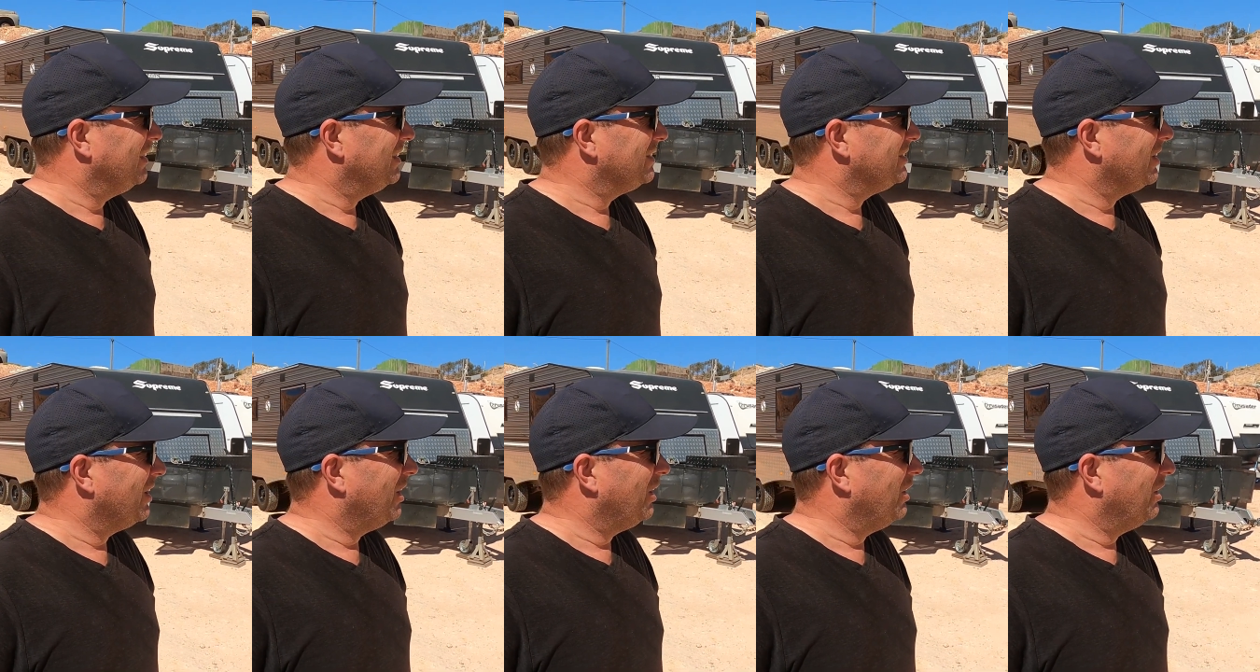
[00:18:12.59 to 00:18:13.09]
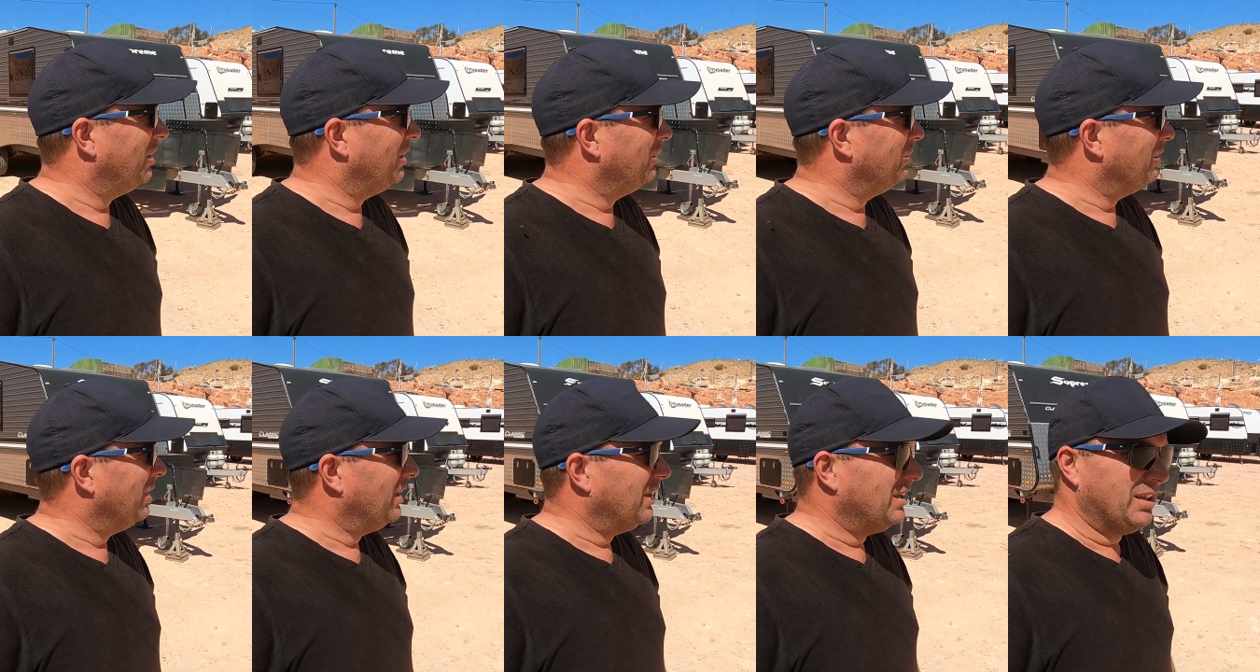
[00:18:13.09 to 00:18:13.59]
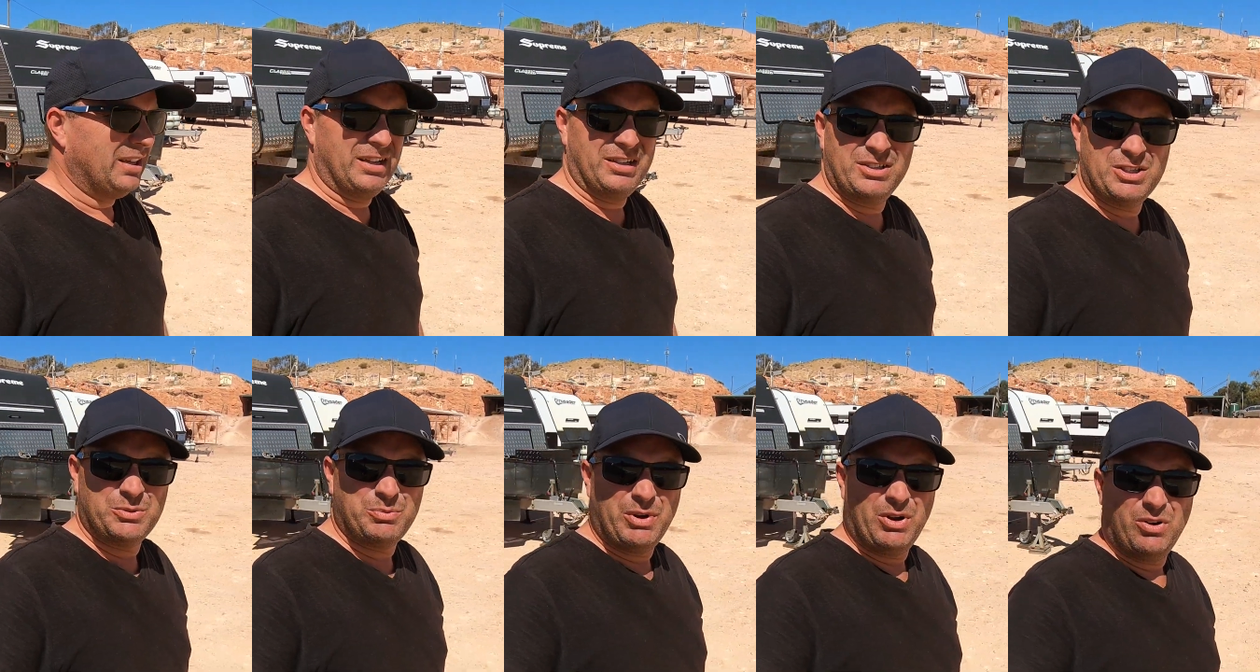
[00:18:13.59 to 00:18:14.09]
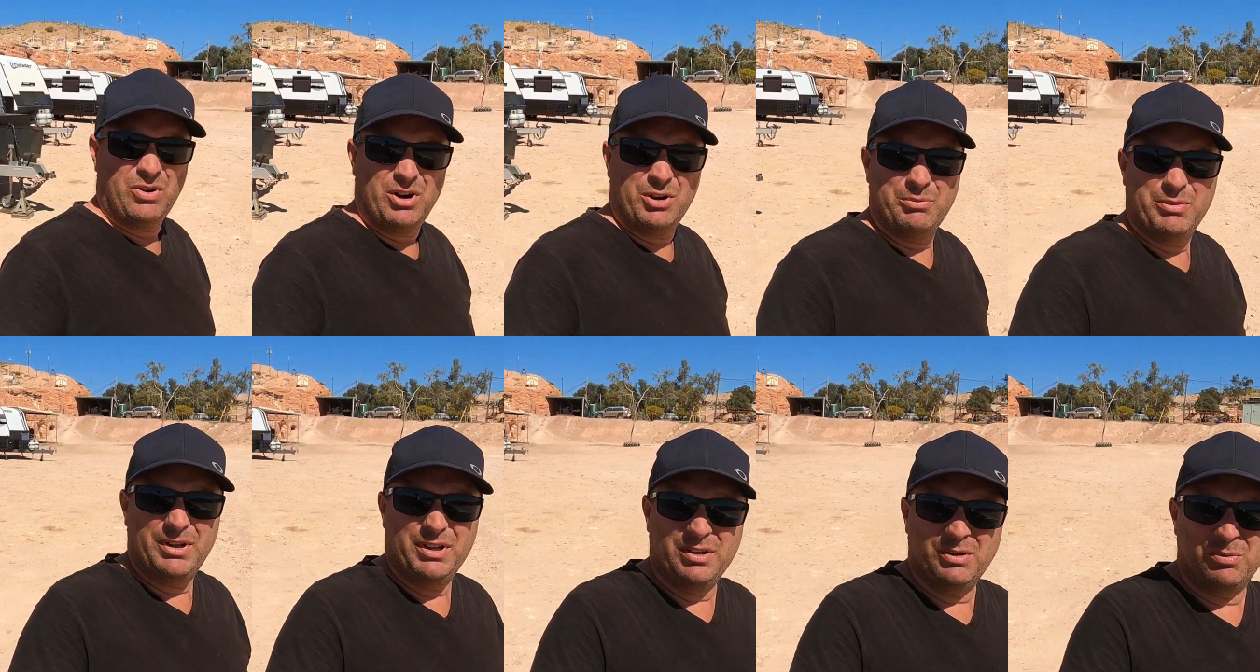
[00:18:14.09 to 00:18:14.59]
So just behind
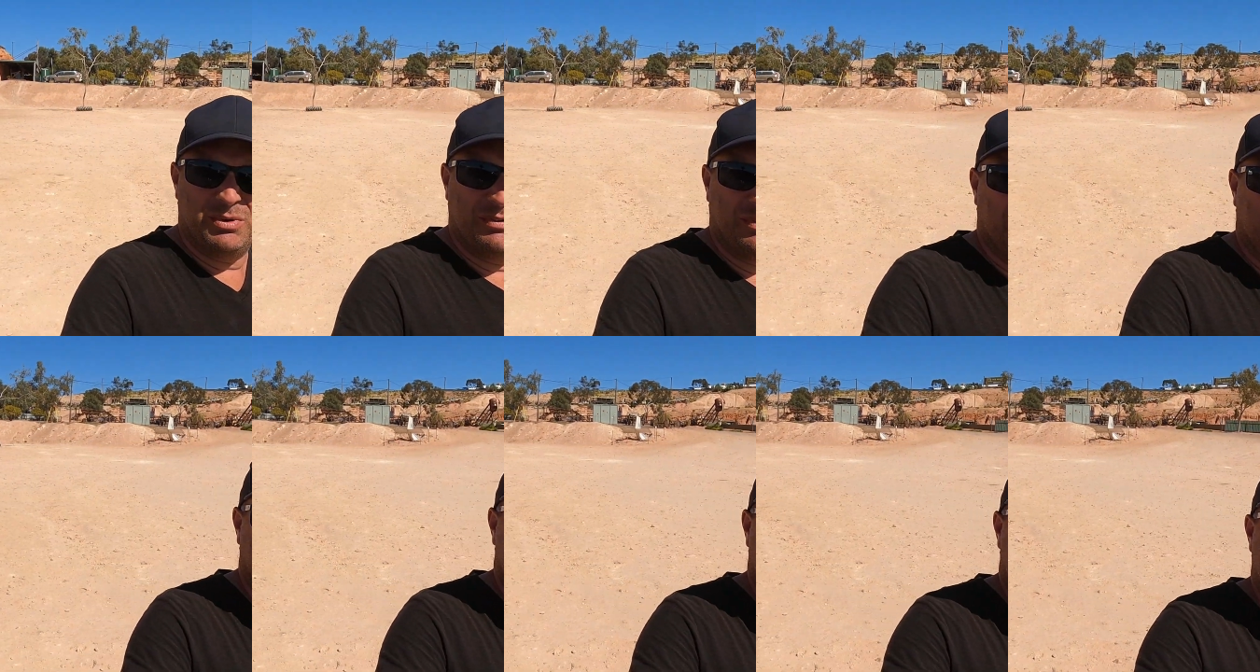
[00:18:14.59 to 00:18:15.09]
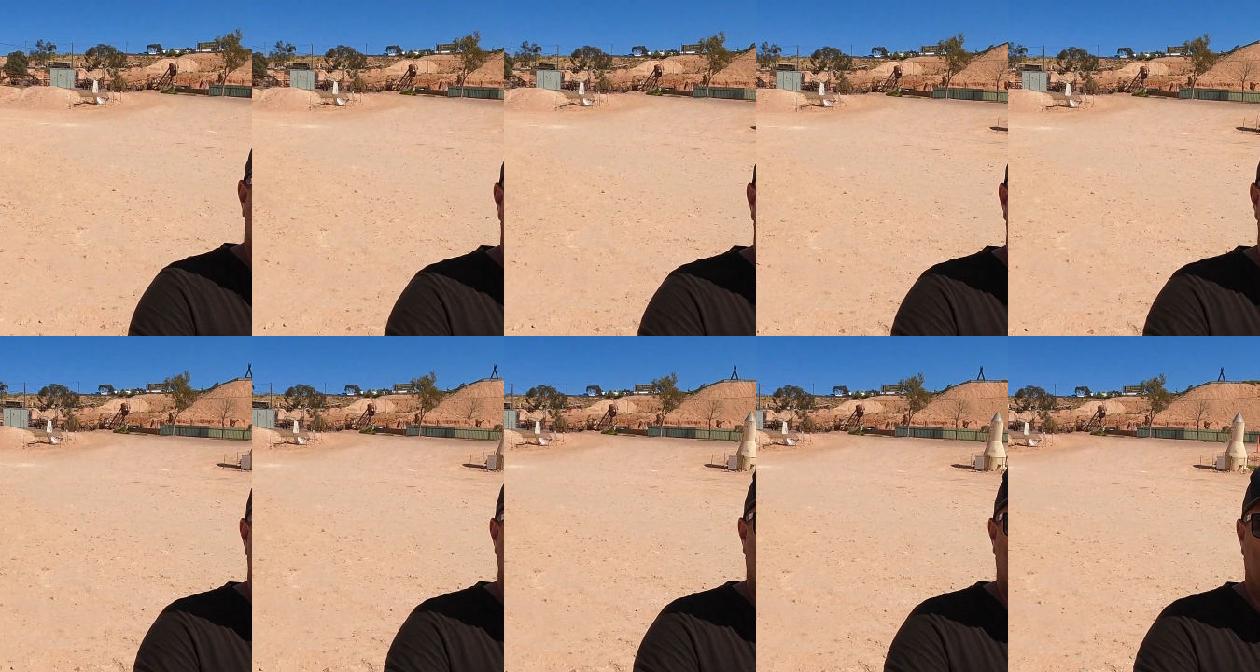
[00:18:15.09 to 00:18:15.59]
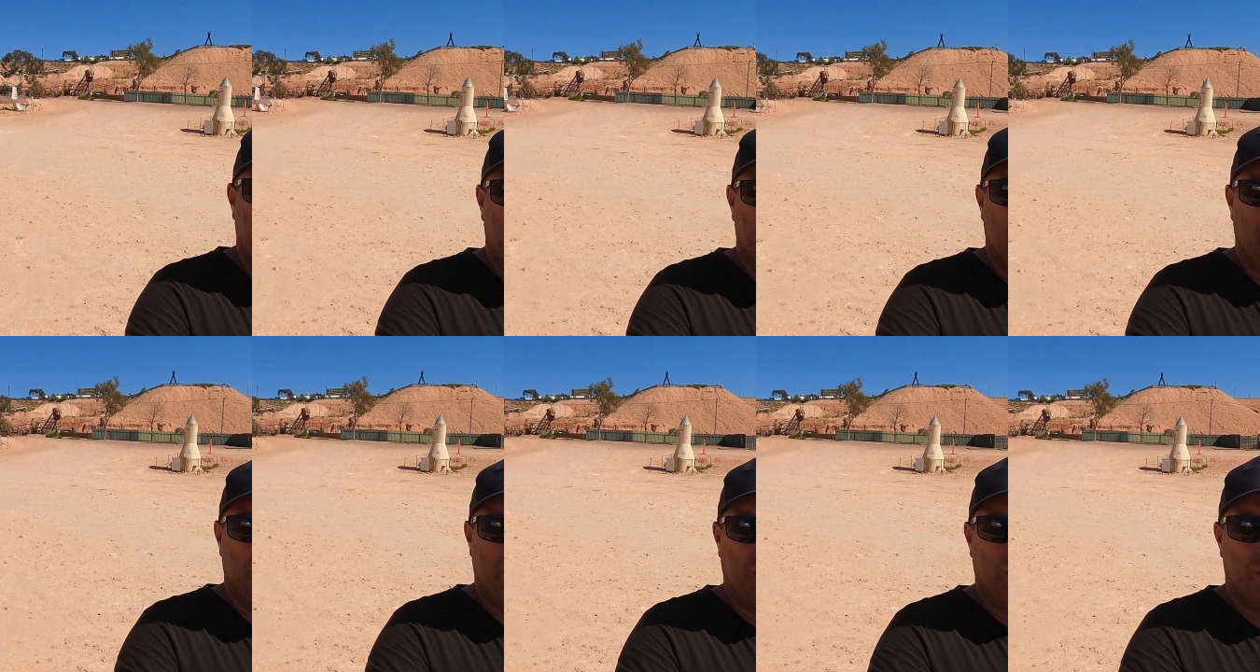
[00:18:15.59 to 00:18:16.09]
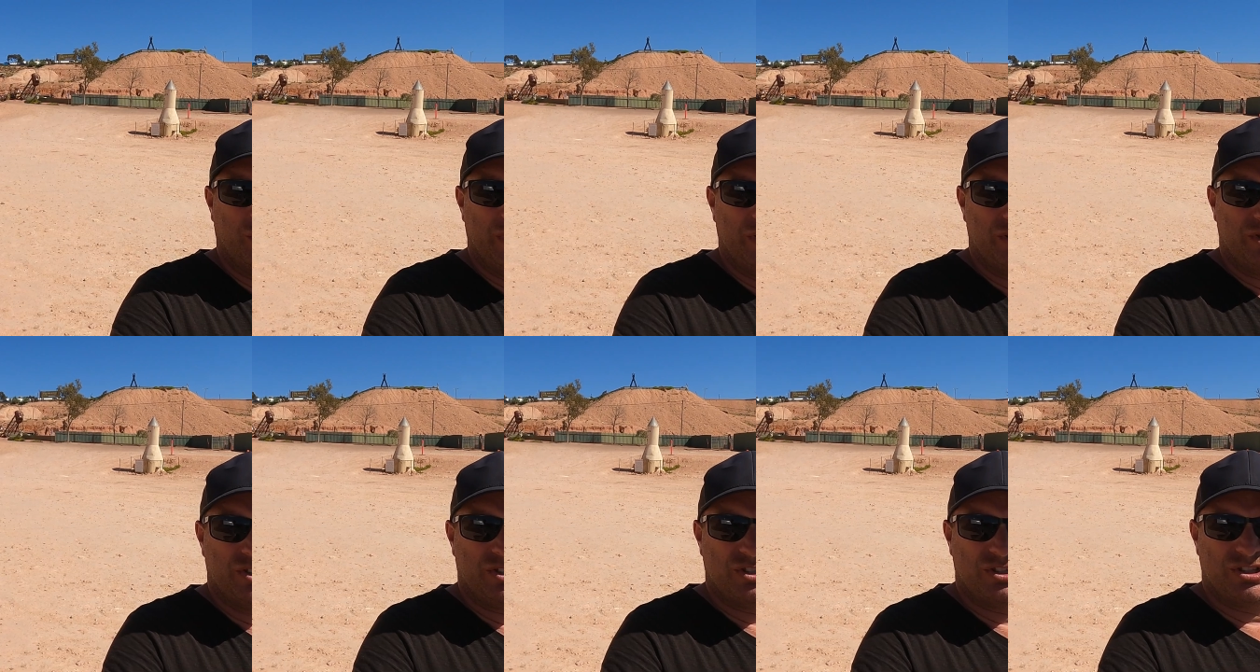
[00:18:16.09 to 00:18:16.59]
me we've got the big
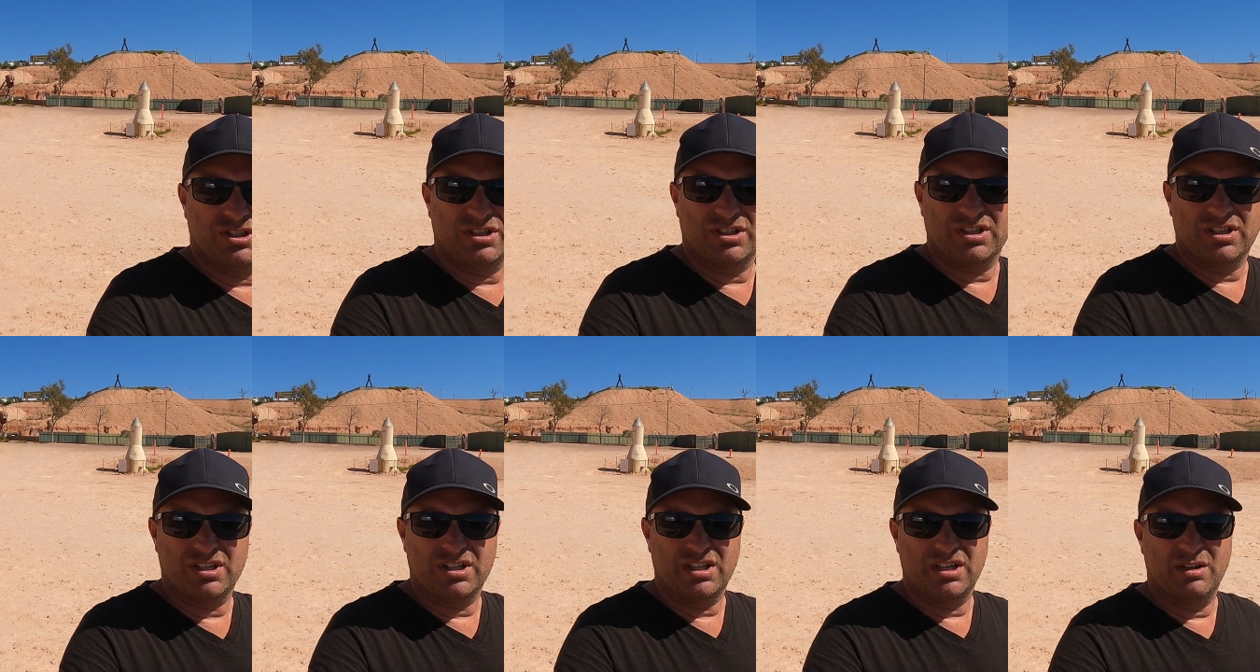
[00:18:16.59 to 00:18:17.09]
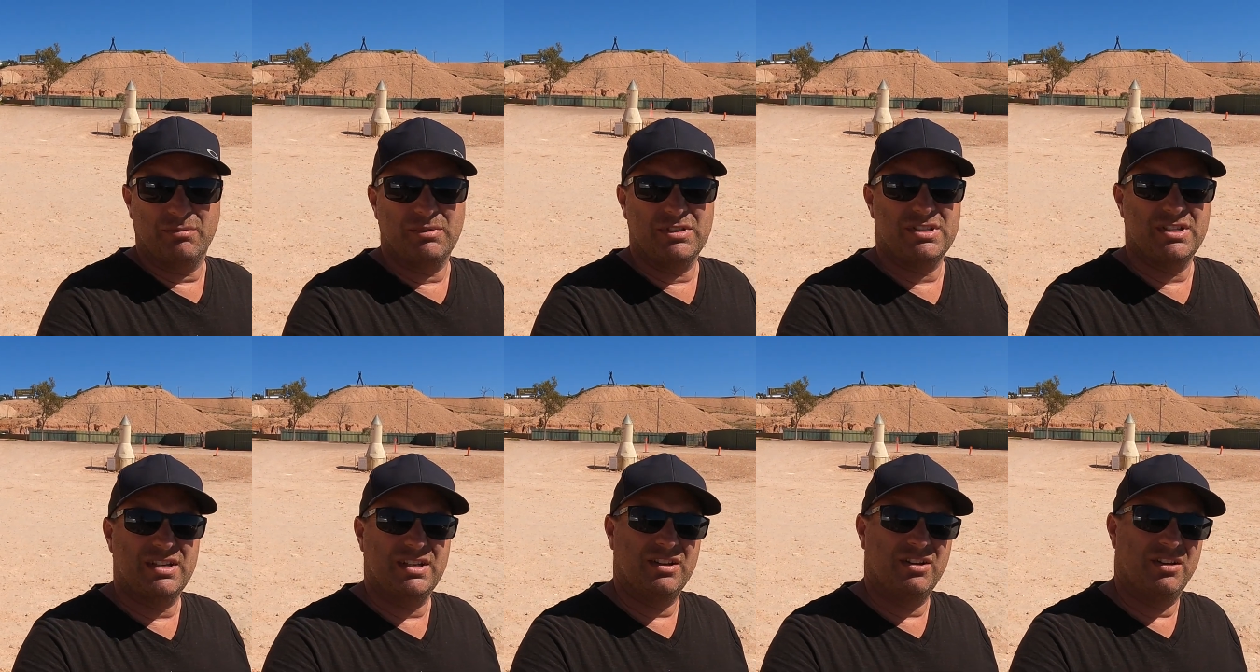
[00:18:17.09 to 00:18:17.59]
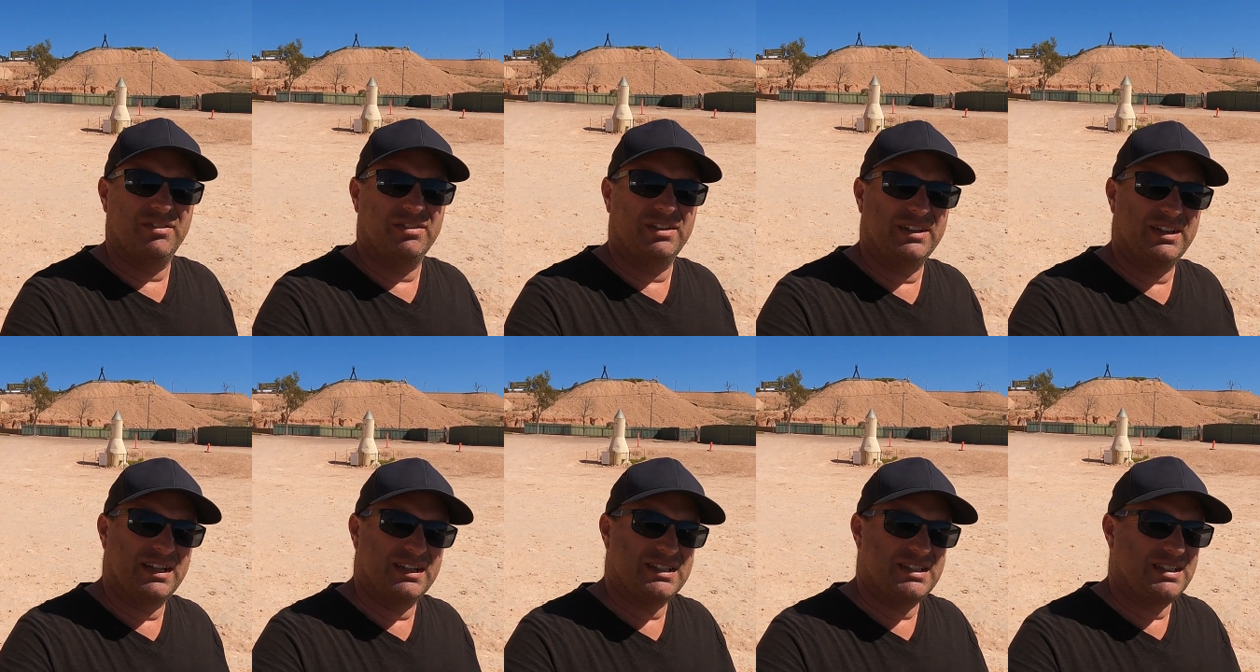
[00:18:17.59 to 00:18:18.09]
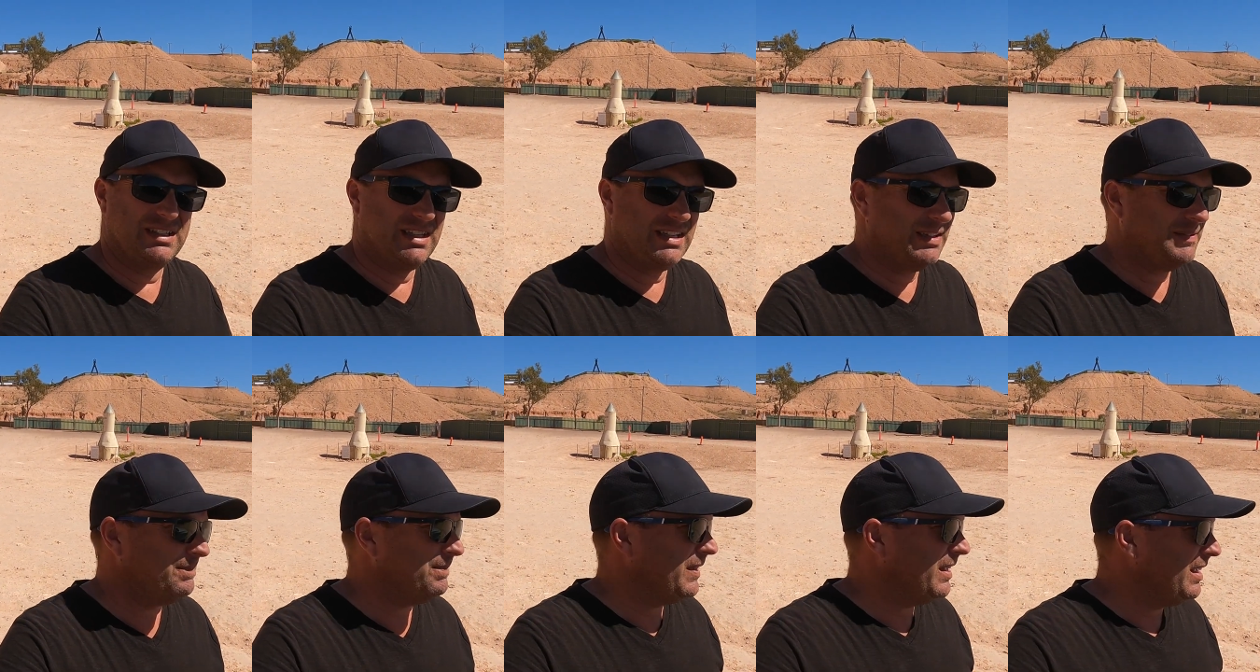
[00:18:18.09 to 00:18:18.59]
whinge. Let me see, hopefully that's in there.